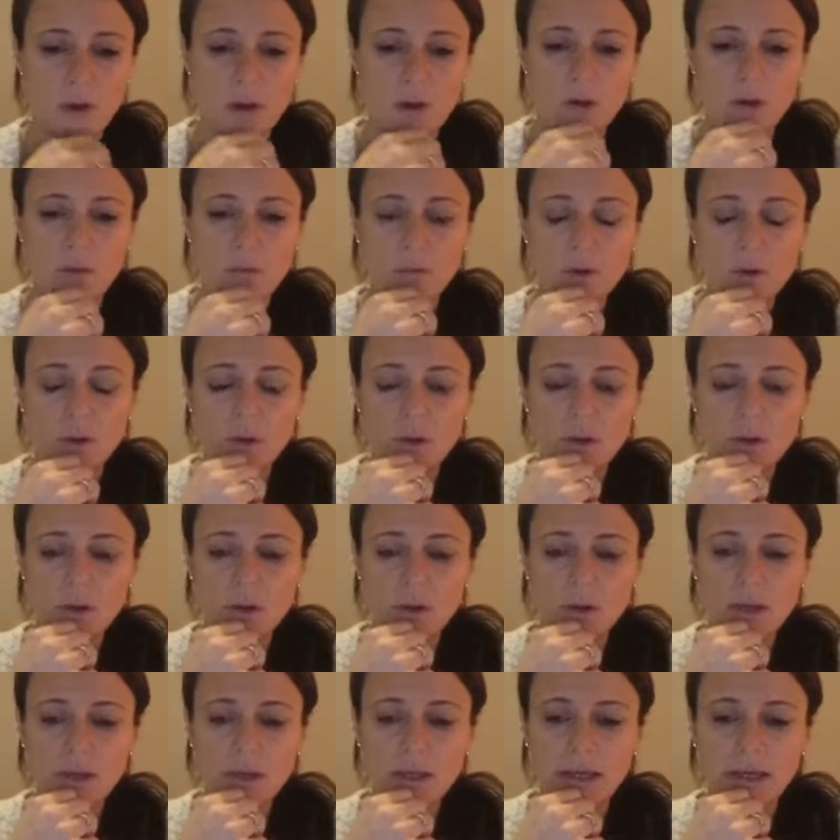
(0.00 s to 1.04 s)
Well,
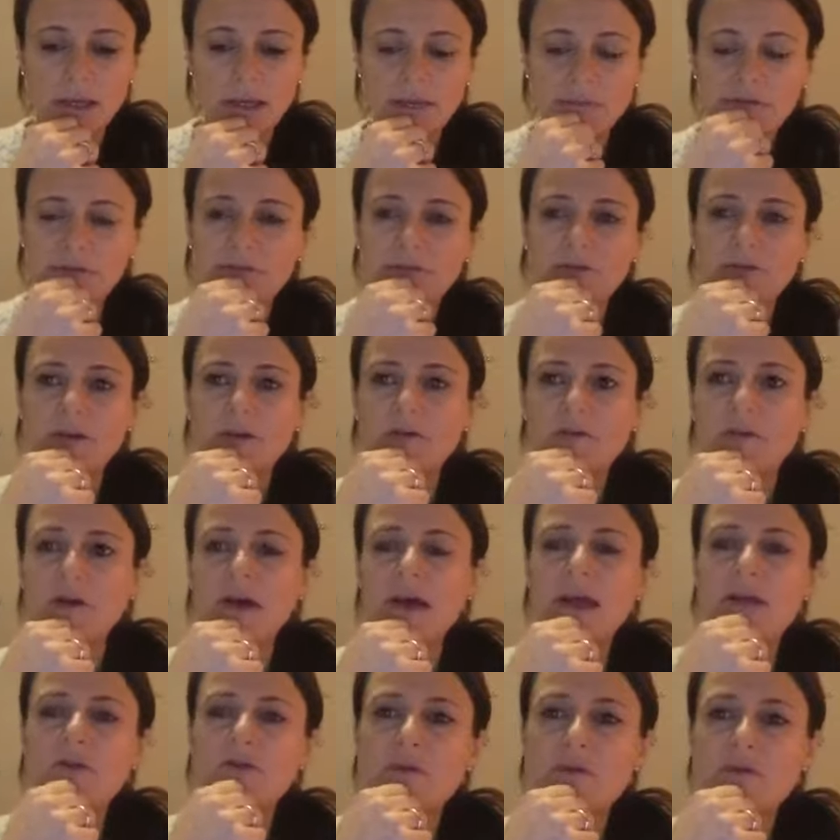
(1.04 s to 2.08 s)
if
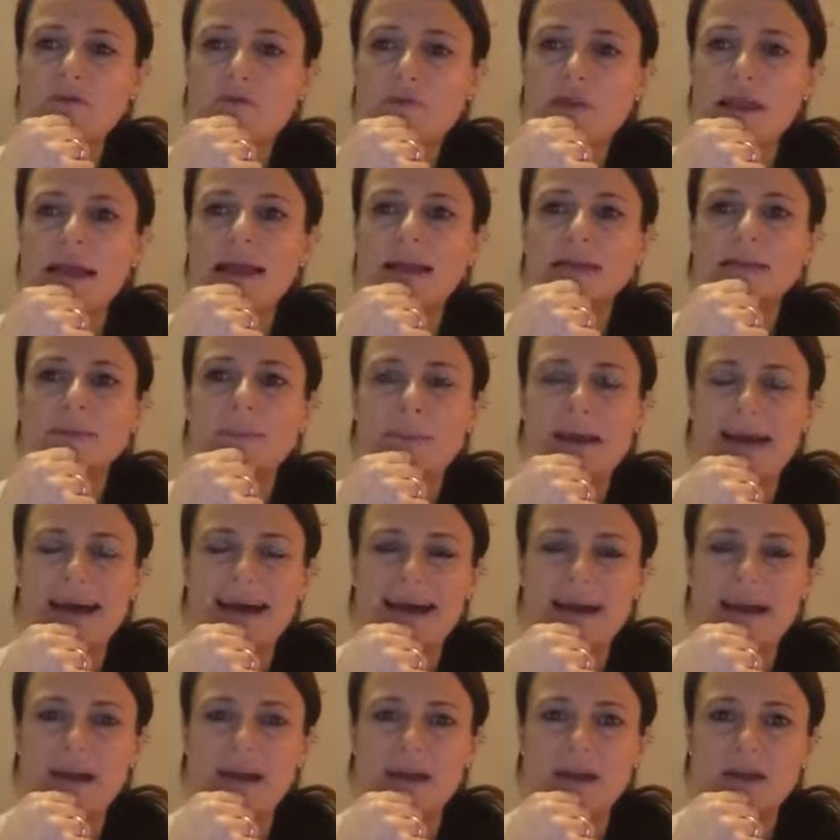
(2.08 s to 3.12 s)
I reflect
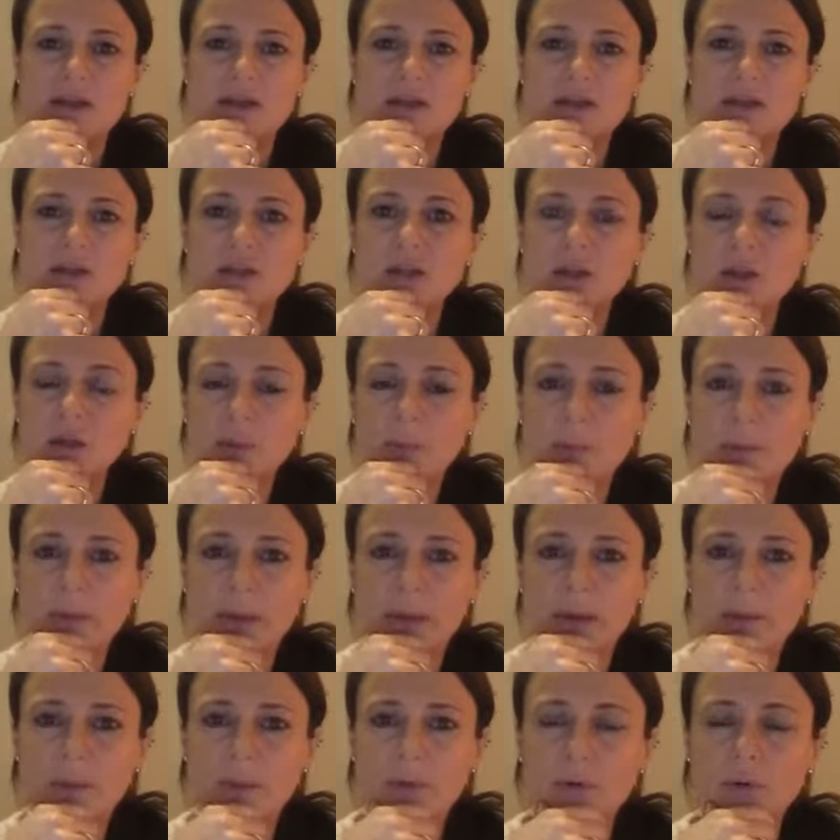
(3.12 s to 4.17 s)
back to
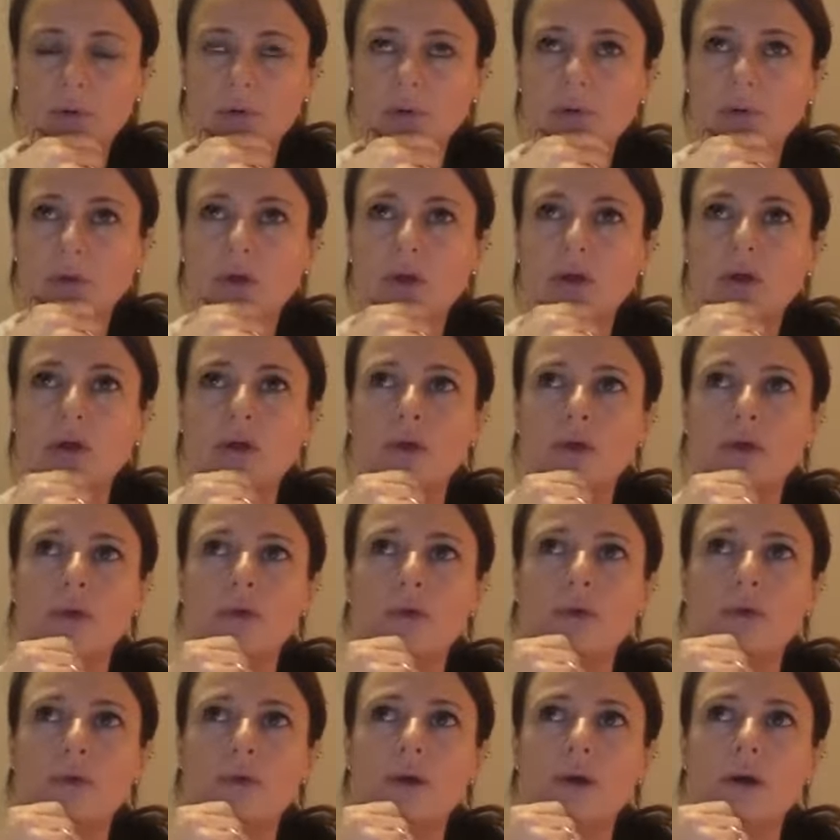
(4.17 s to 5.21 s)
people
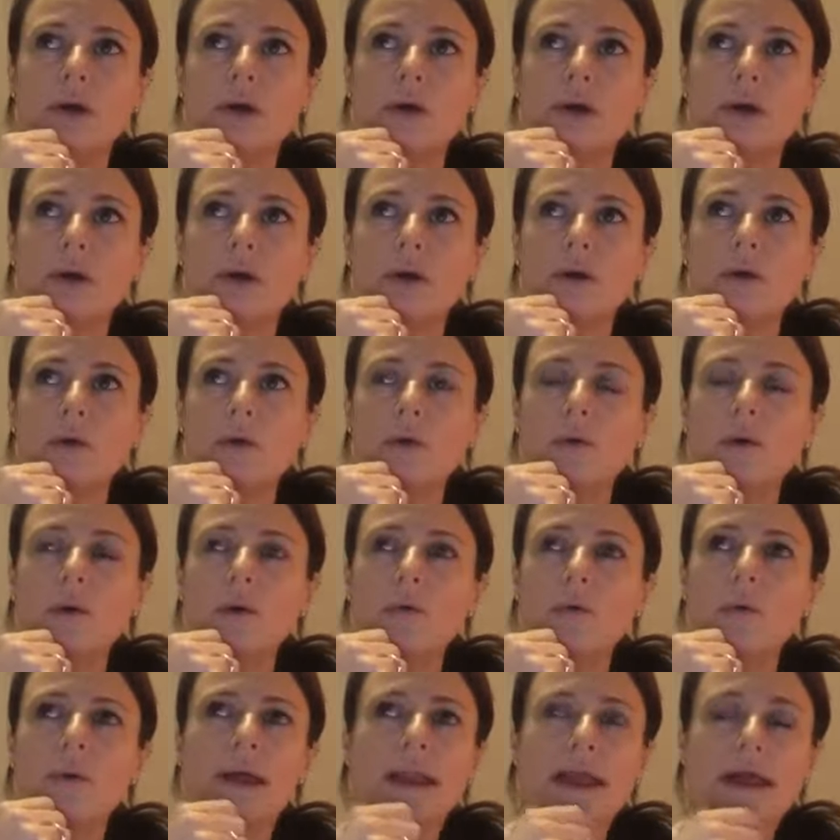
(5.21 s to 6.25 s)
who,
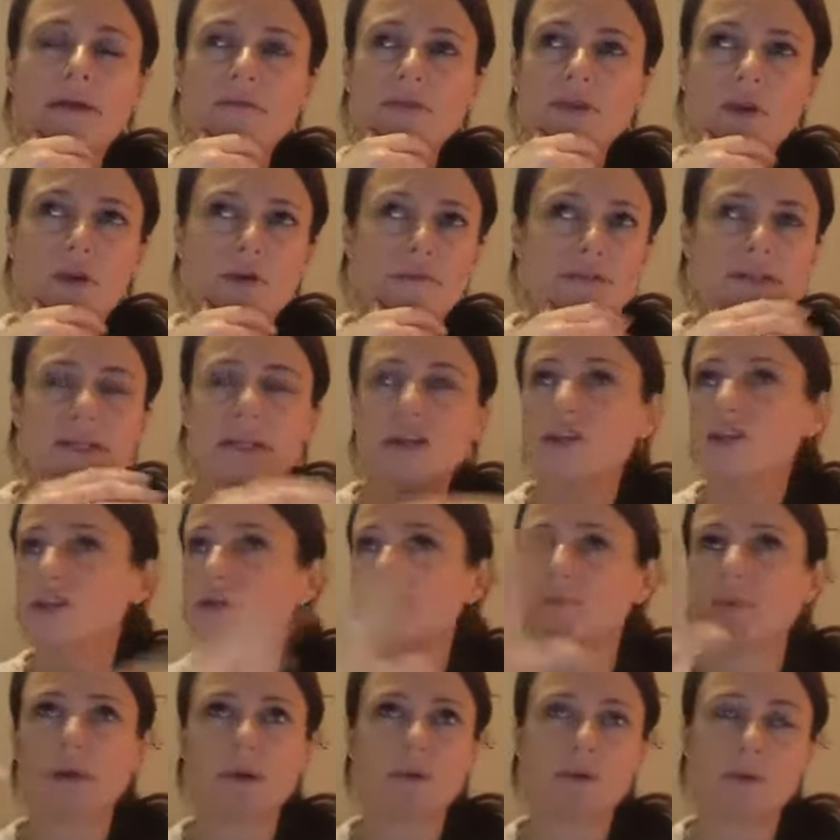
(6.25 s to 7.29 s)
whenever the conversations,
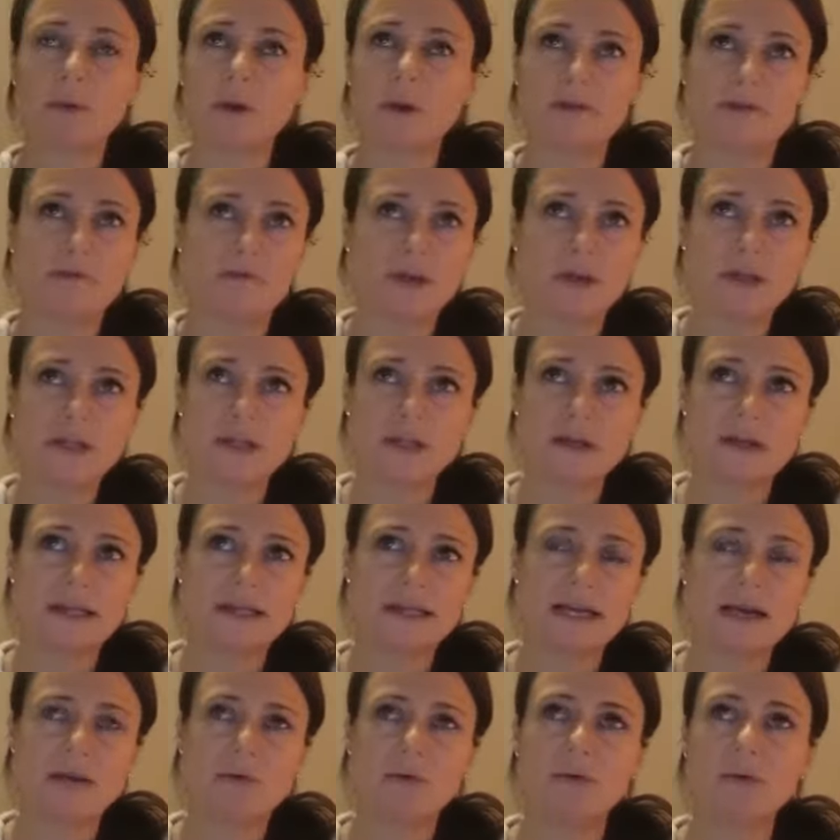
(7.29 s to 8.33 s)
both when I first started
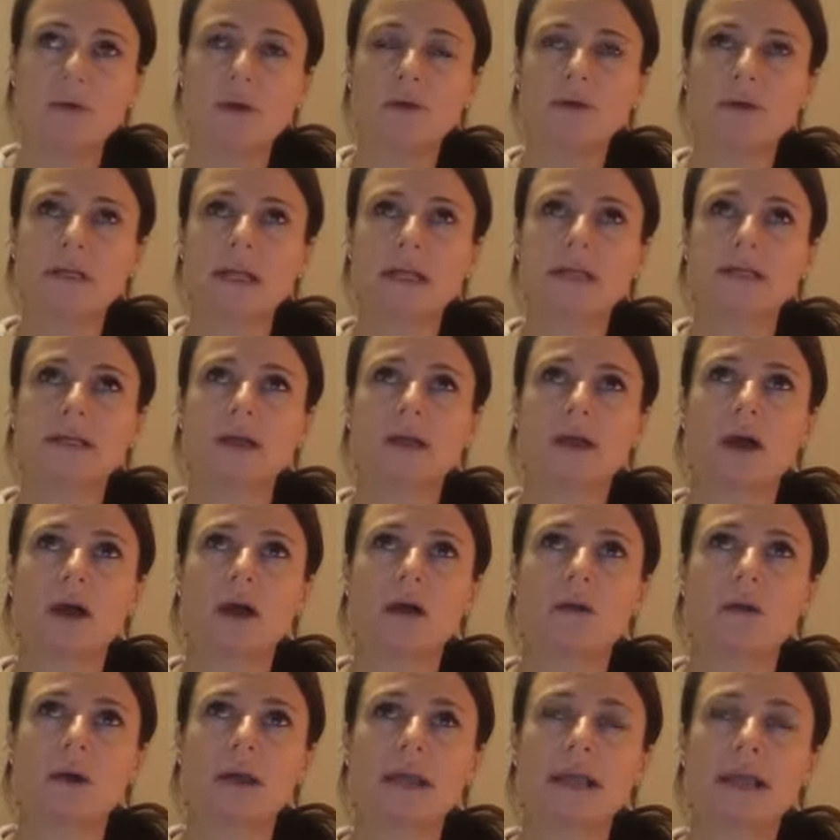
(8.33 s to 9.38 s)
out all those years
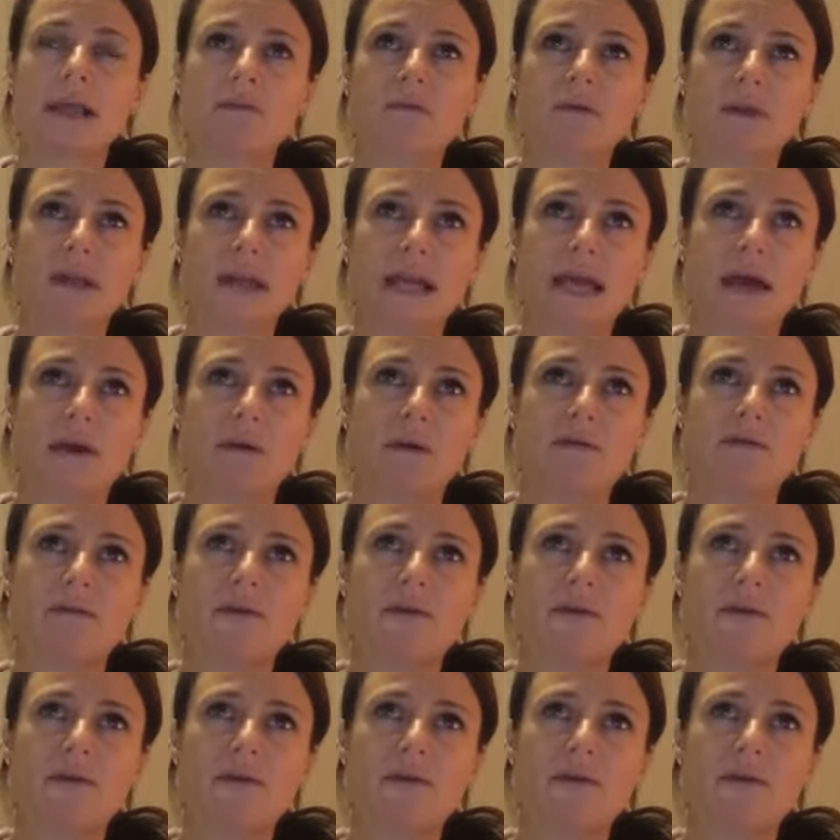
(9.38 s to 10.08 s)
ago and even now,